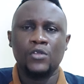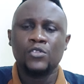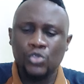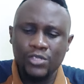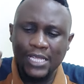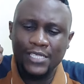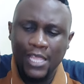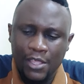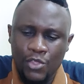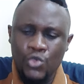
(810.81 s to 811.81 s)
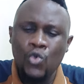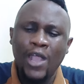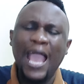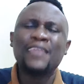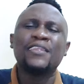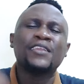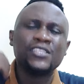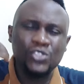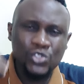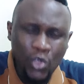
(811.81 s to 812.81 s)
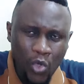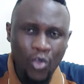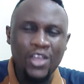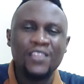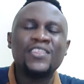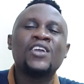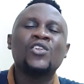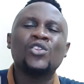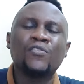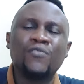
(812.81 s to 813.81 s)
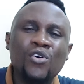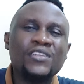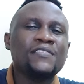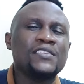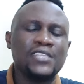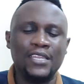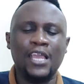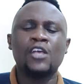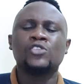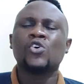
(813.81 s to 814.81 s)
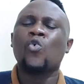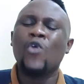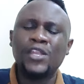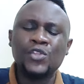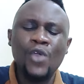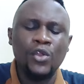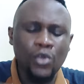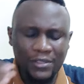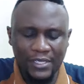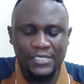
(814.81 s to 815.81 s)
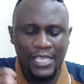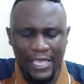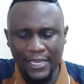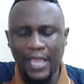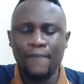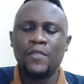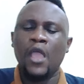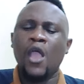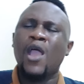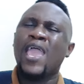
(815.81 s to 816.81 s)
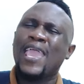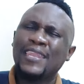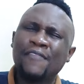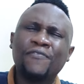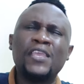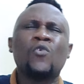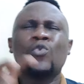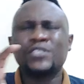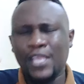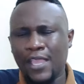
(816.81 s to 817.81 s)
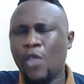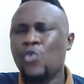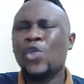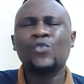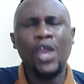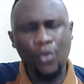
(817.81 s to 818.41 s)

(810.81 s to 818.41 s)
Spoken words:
so that you can restore the glory of God in this area. So when you anoint this area, when you